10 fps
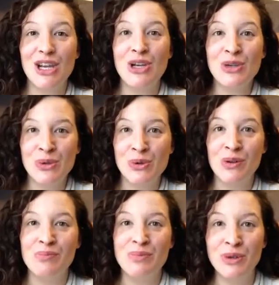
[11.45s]

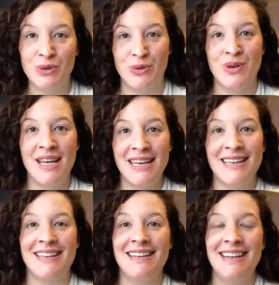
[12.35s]
new moon
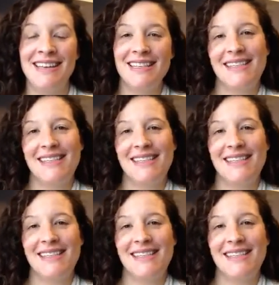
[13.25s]
in